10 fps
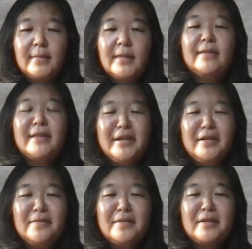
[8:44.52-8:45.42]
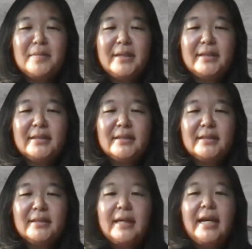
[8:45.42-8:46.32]
Thank you very much.
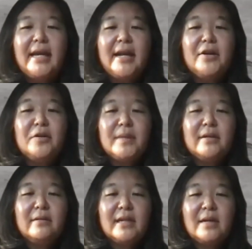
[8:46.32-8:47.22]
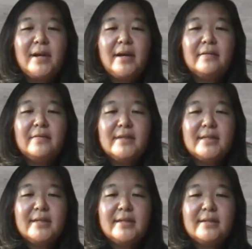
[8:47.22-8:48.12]
And I hope that you'll come out and visit
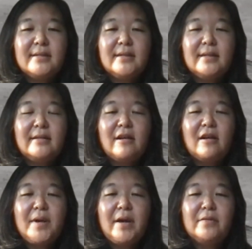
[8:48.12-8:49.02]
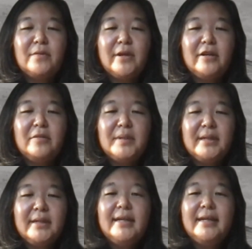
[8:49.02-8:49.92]
us at the Hart Mountain, Wyoming
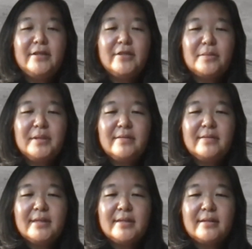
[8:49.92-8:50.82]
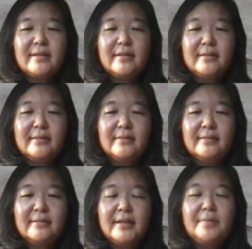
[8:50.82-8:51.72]
Interpretive Center
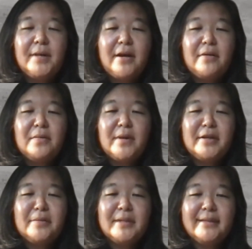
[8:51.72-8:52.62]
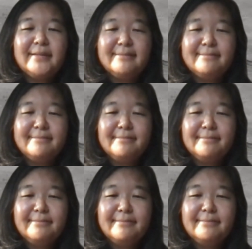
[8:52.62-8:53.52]
in Powell, Wyoming,
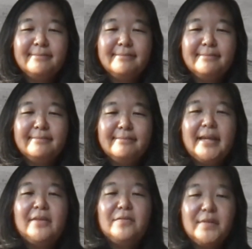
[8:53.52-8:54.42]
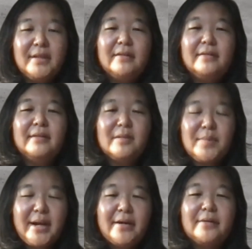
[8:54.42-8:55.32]
and feel the
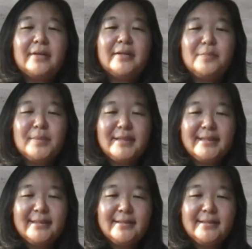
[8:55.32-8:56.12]
power of place.